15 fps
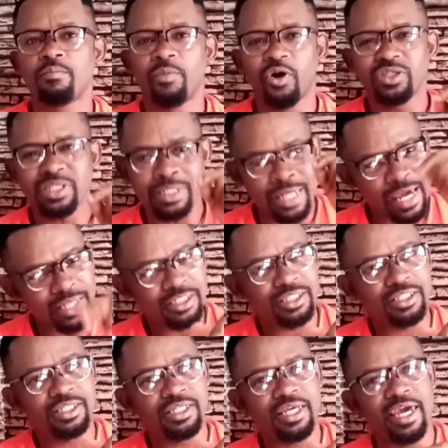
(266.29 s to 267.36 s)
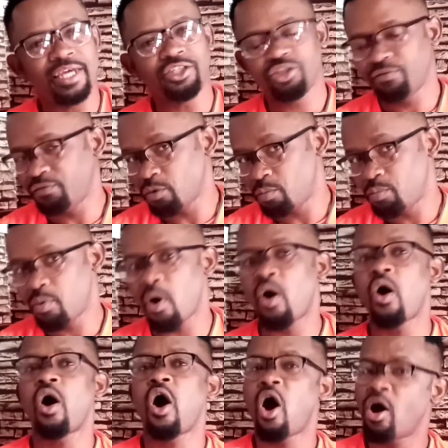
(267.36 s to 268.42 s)
But in HTH, if you
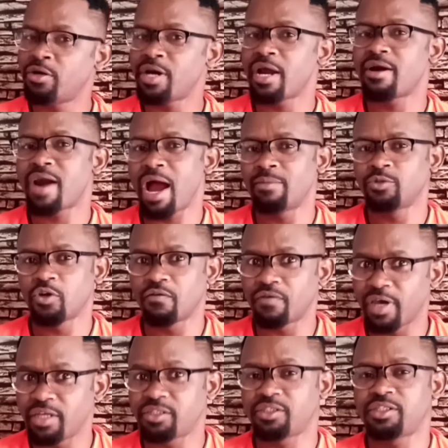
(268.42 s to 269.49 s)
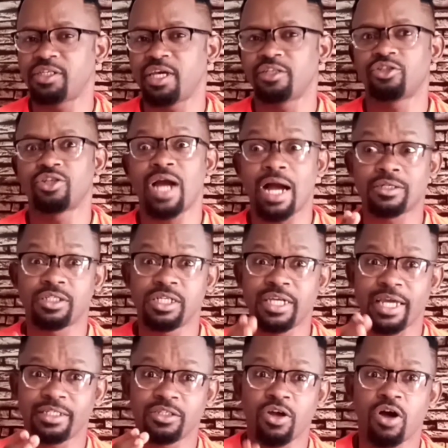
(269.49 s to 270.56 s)
pour 100 grams of HTH, you're actually
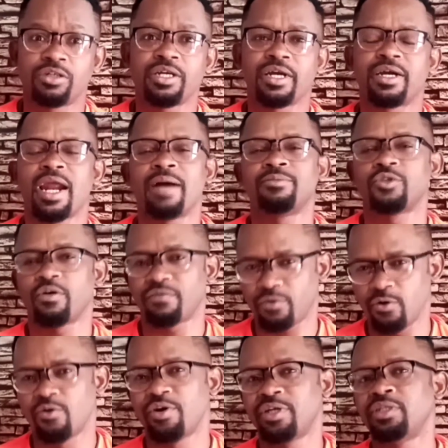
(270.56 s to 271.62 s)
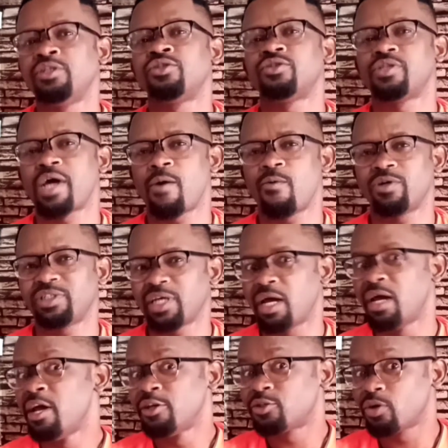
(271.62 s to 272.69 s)
getting 100 grams of chlorine into that
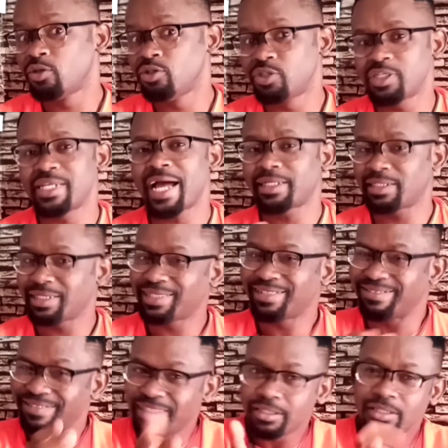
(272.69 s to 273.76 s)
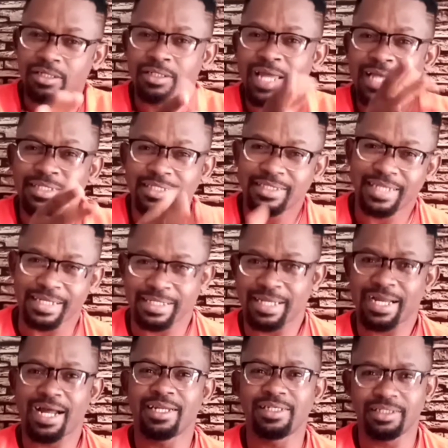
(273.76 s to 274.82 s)
water. So you see, that is the reason, that's the
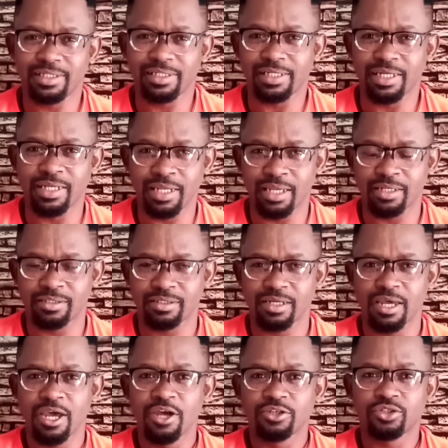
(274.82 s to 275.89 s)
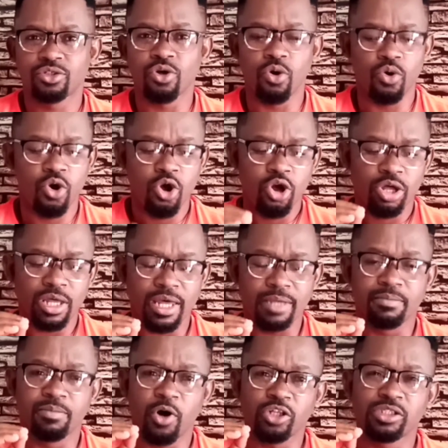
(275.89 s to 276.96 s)
technicality in it. So,
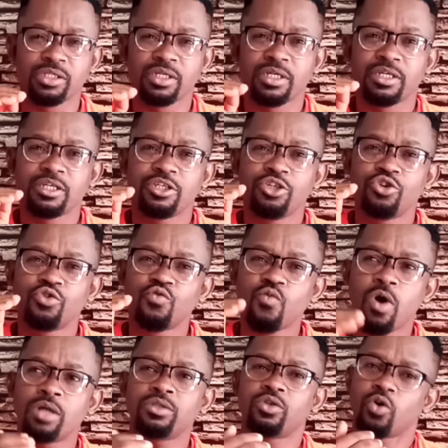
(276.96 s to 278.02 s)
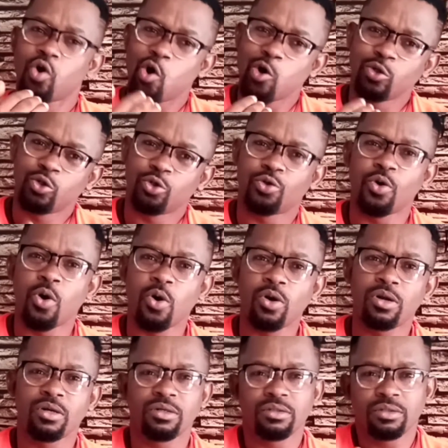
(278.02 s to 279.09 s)
but you want to
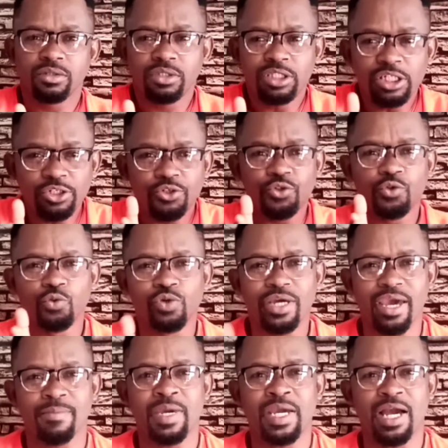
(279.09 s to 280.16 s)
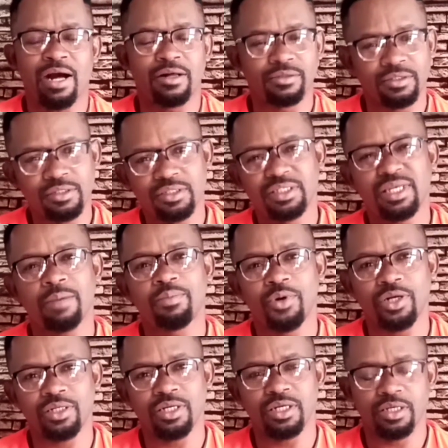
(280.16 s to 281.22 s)
control these two chemicals
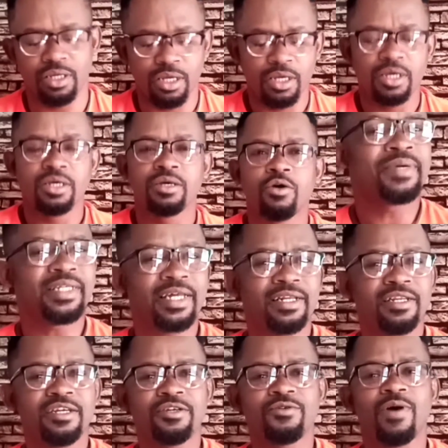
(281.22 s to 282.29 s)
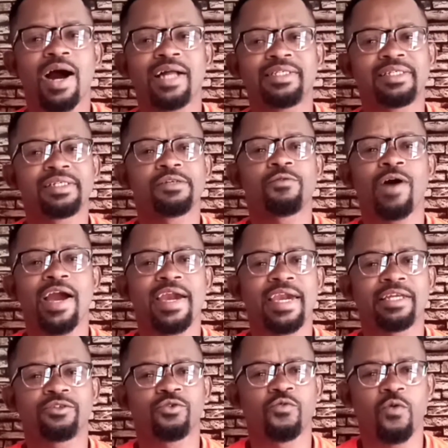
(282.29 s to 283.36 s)
separately. Immediately you add
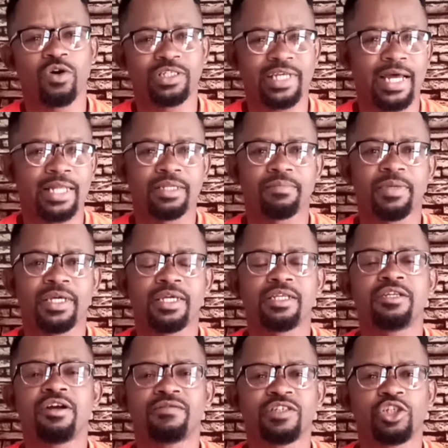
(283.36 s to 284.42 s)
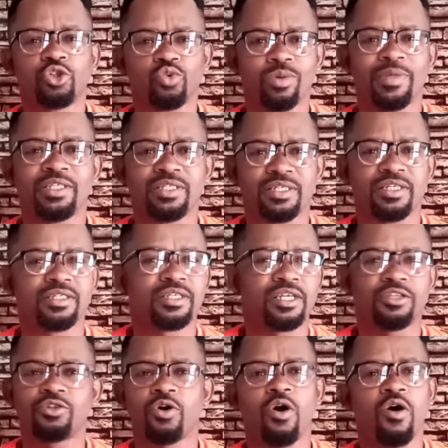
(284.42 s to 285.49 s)
CYA to water at the beginning of the swimming
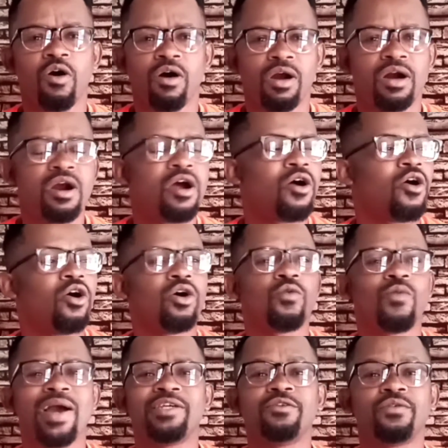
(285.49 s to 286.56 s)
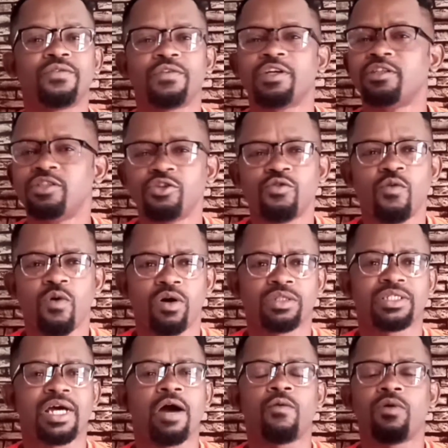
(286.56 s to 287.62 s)
seasons, or when you fill new
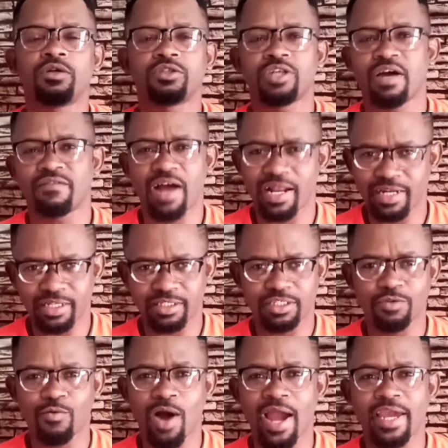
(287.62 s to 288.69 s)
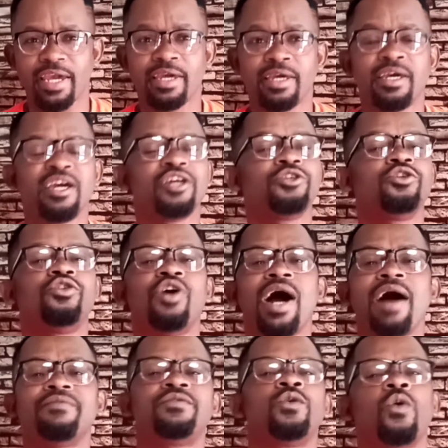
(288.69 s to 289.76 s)
water. Once you have added CYA, you don't
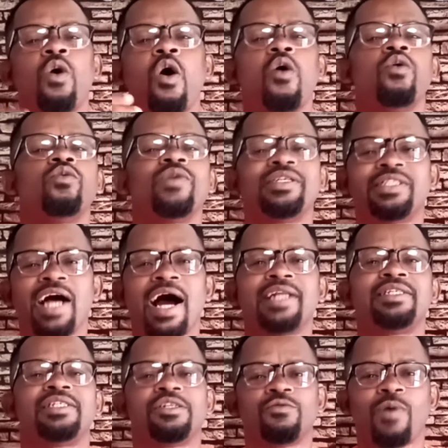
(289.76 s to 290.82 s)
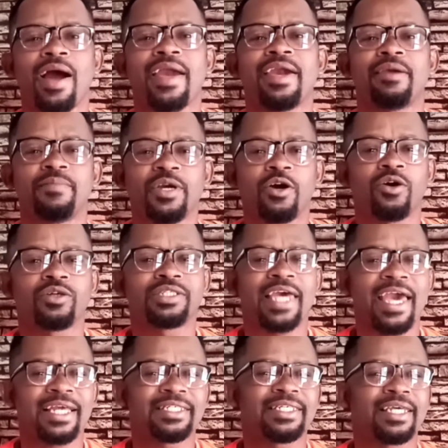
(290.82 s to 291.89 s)
have to always add CYA, because
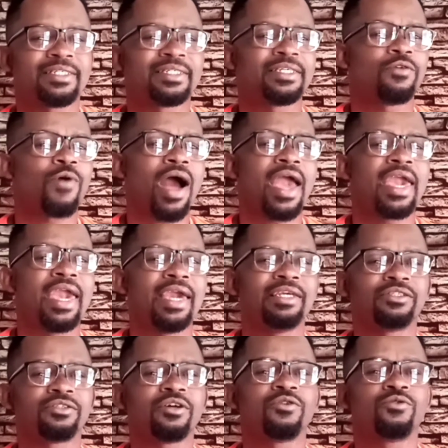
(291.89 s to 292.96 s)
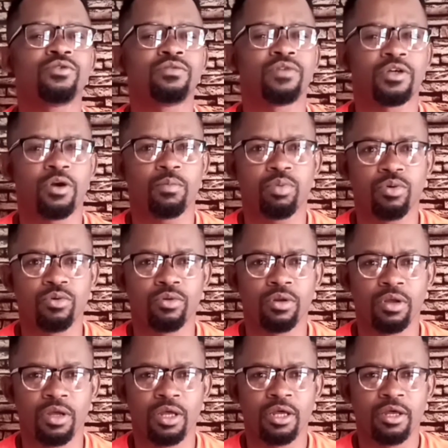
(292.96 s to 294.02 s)
excess CYA is not good for your
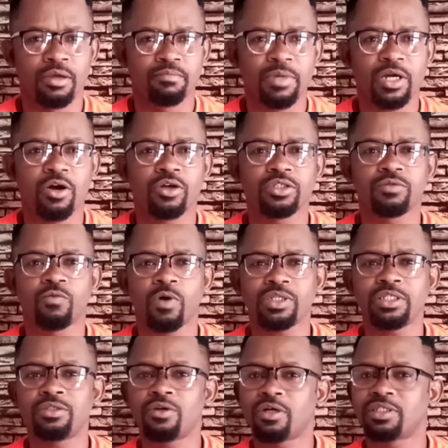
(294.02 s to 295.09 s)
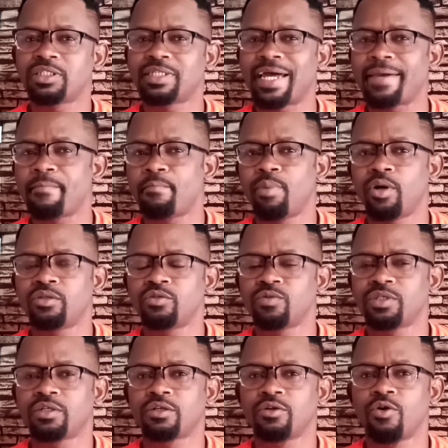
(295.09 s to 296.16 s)
pool. because what it does is that it bonds
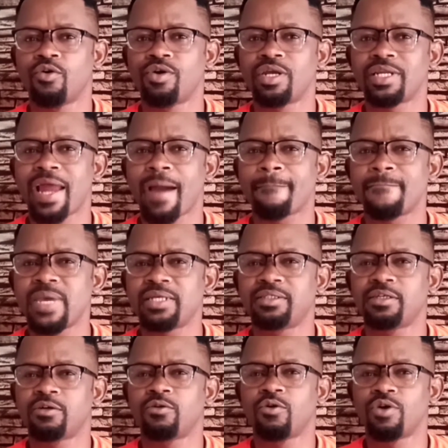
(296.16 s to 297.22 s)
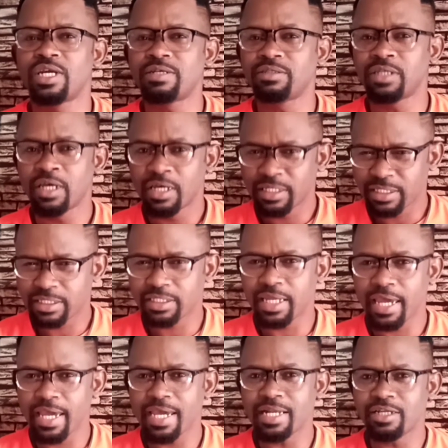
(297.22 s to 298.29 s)
with the chlorine and makes the chlorine
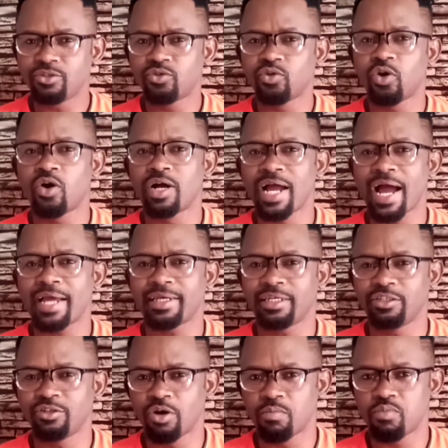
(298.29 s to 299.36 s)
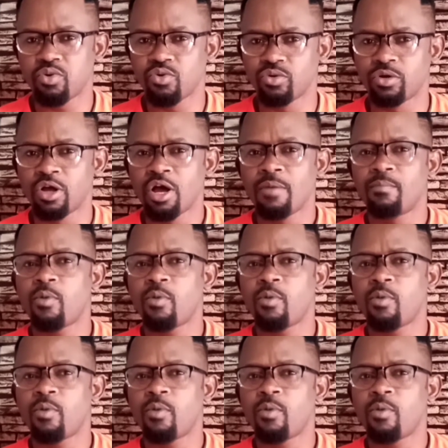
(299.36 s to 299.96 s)
stay a little longer in your pool.